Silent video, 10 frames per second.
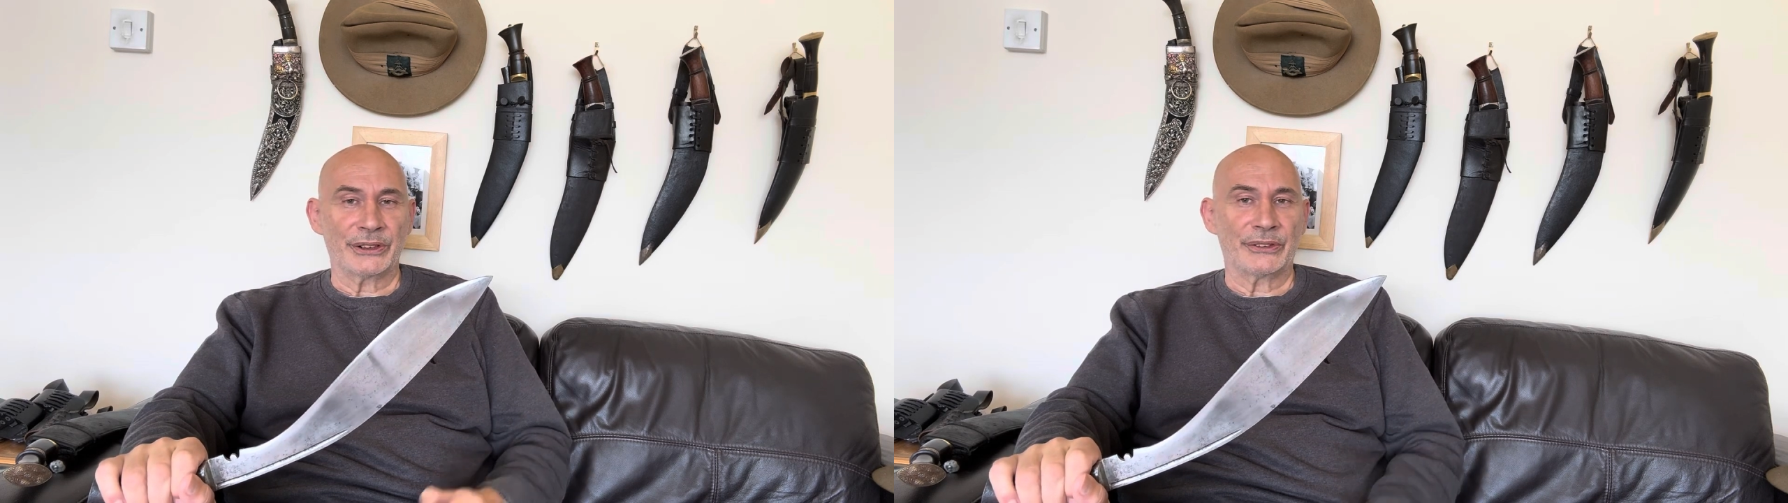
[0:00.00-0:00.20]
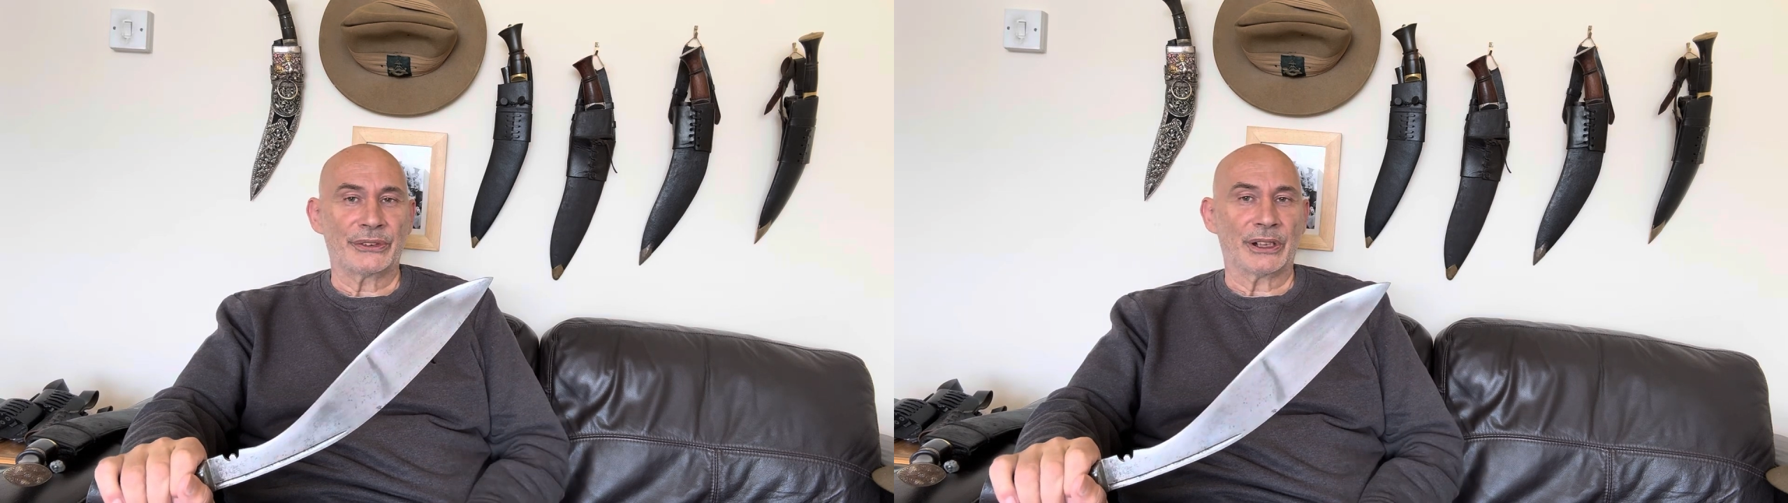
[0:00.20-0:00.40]

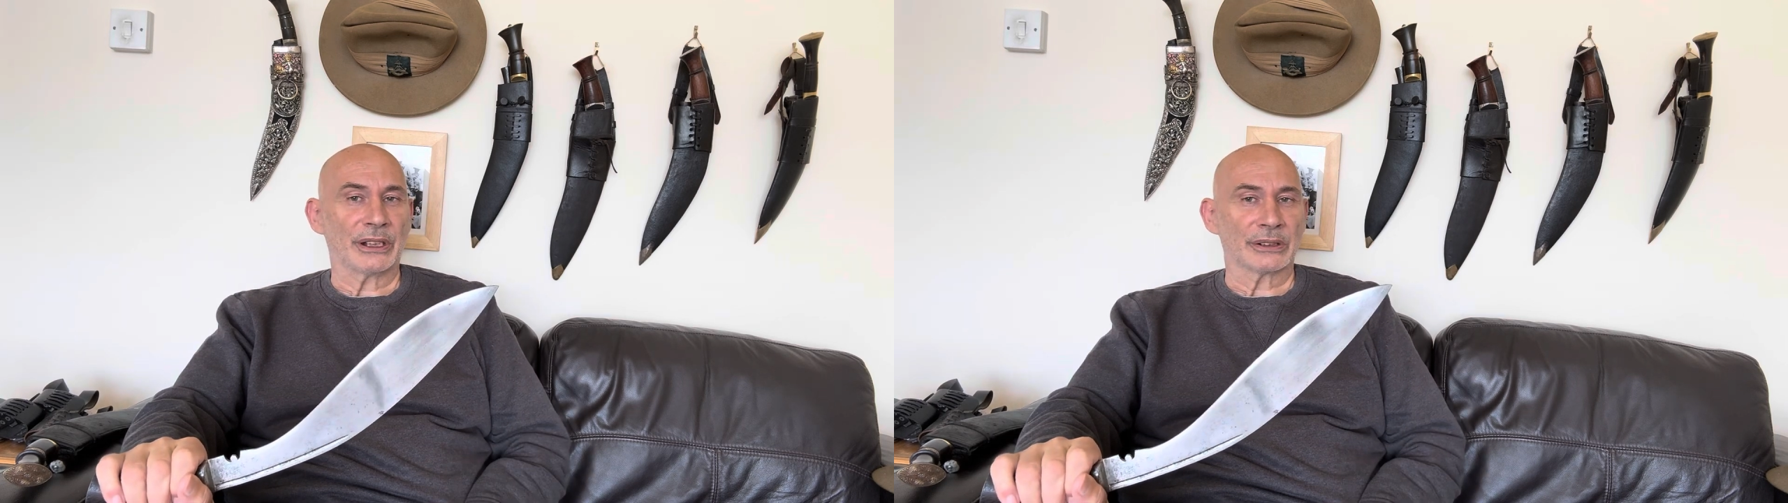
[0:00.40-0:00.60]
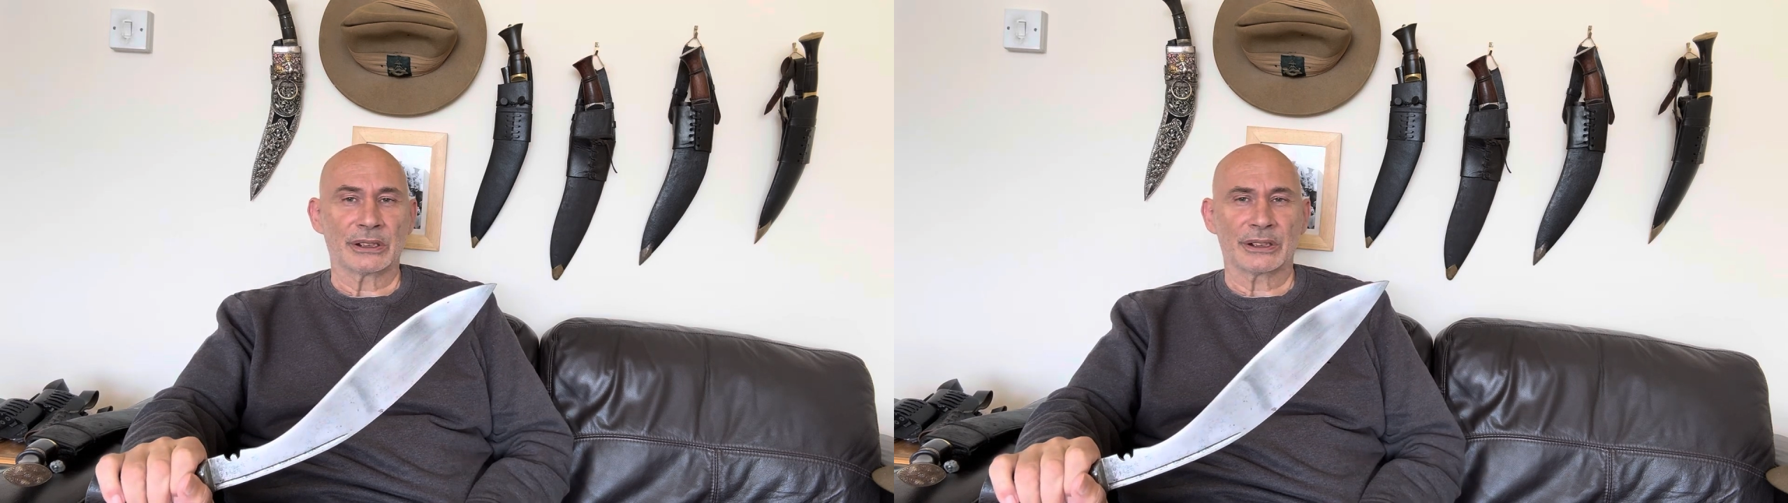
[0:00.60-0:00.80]
fire.
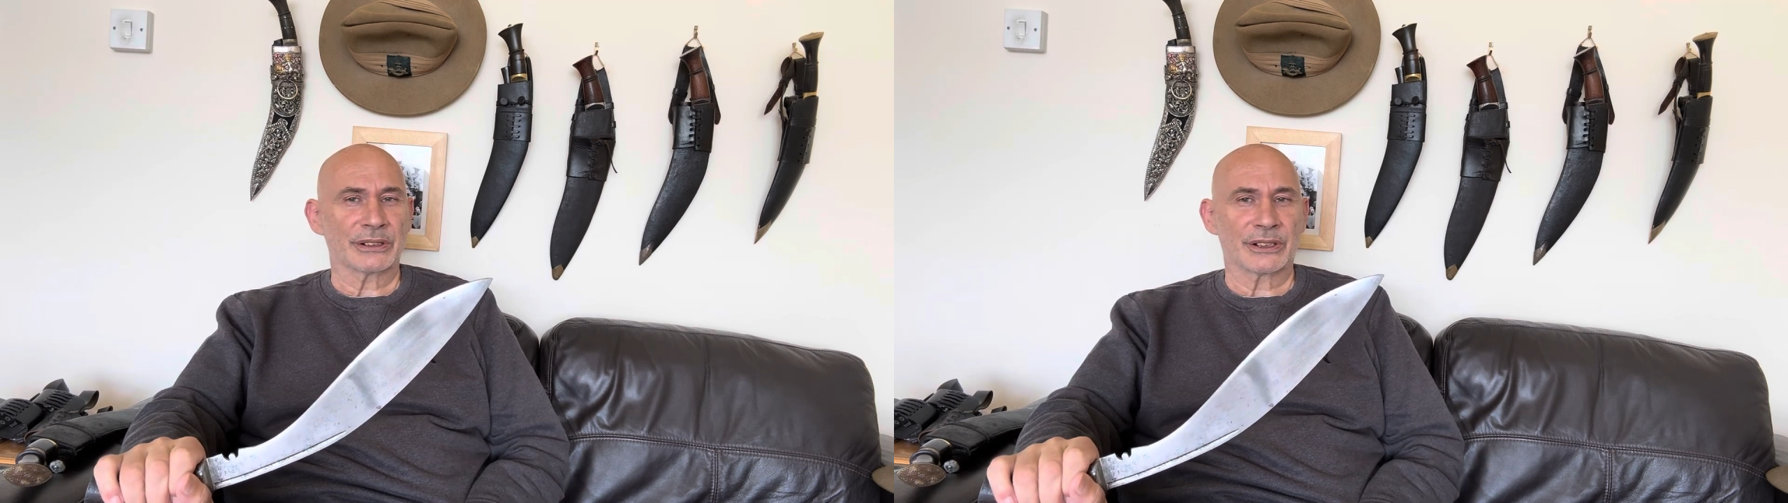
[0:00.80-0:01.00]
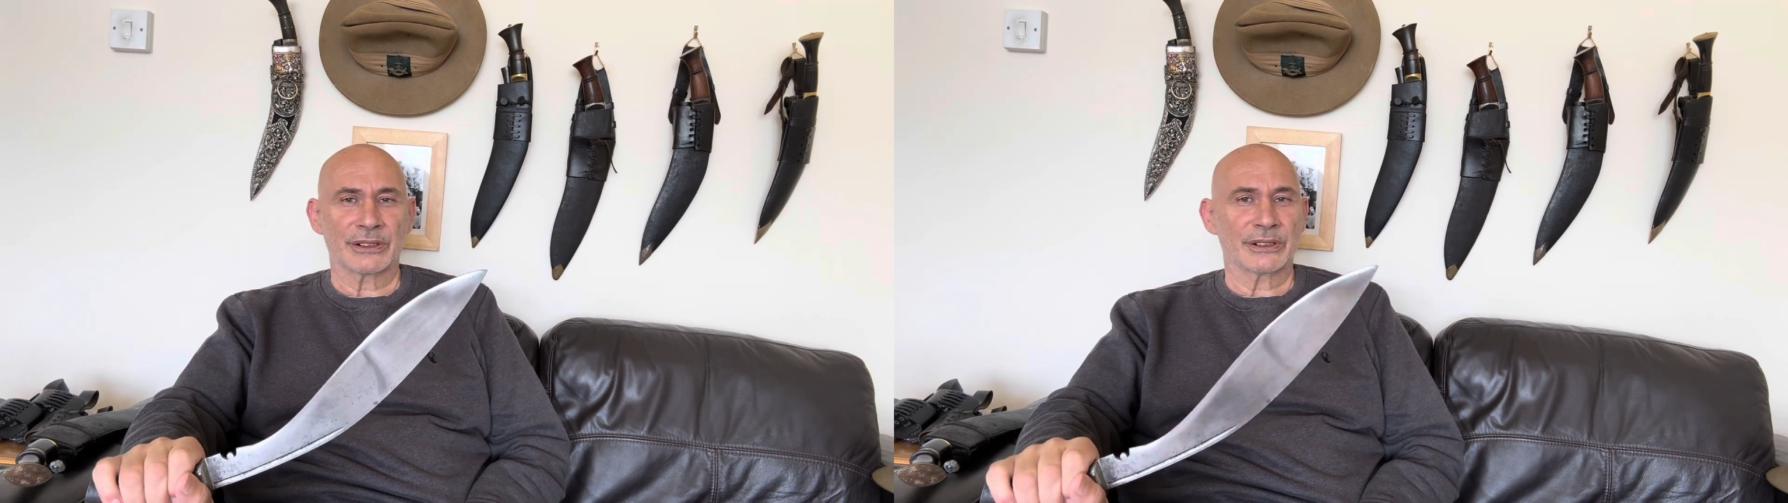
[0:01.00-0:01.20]

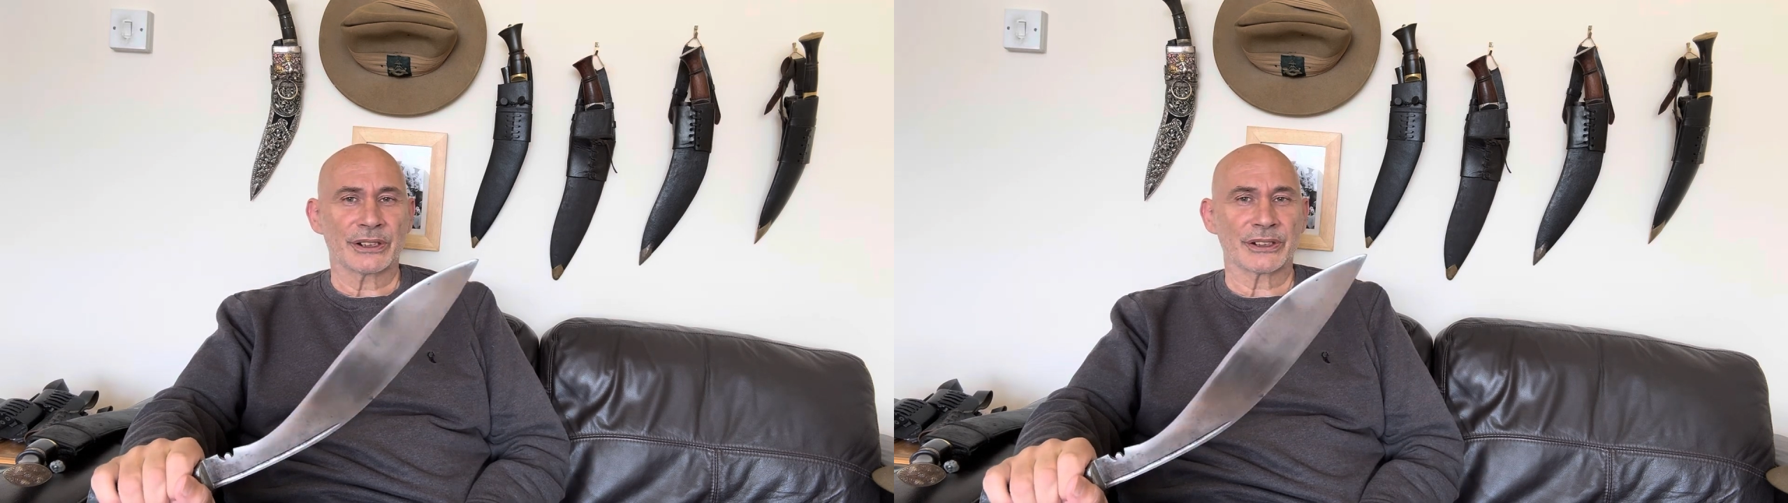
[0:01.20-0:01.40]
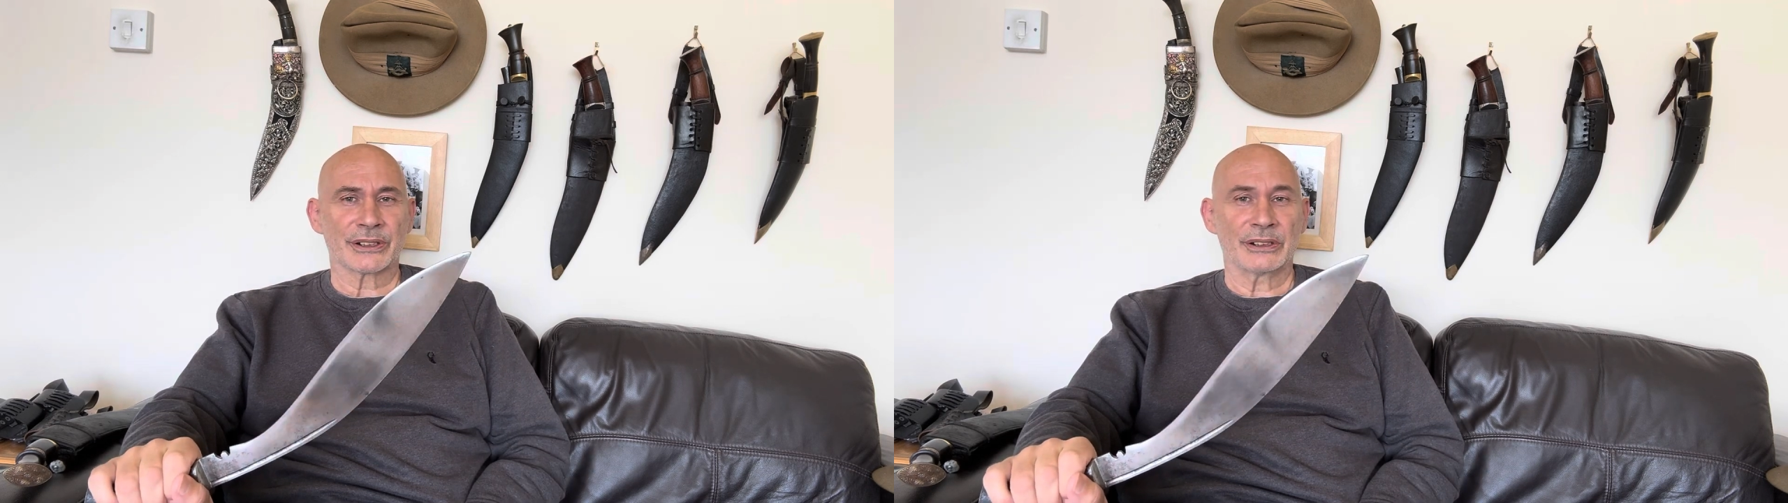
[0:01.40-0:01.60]

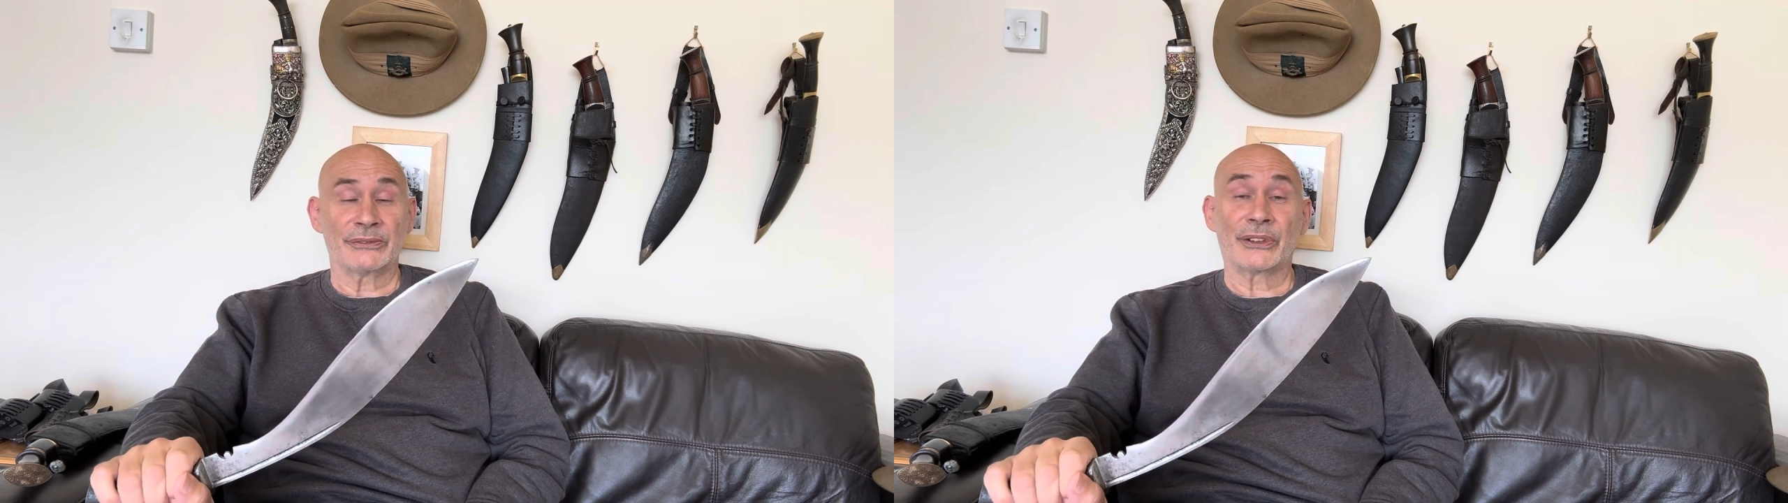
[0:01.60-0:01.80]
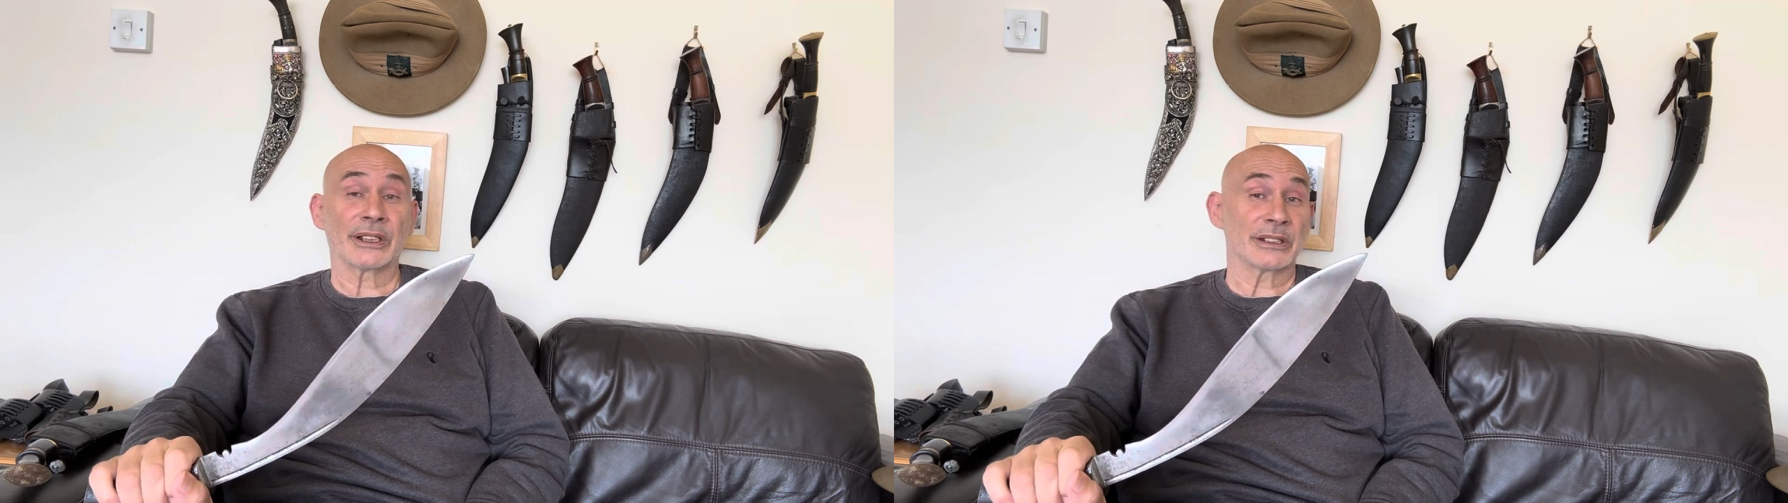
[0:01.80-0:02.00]
Just, in
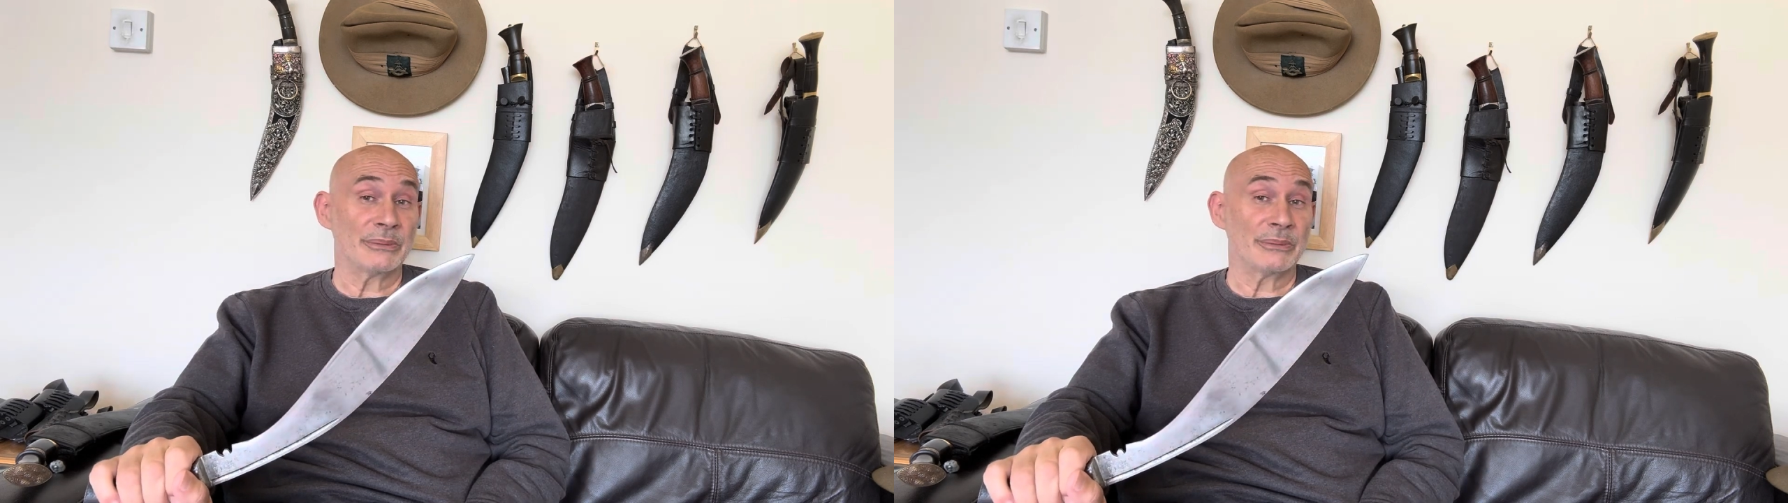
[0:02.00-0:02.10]
fact, in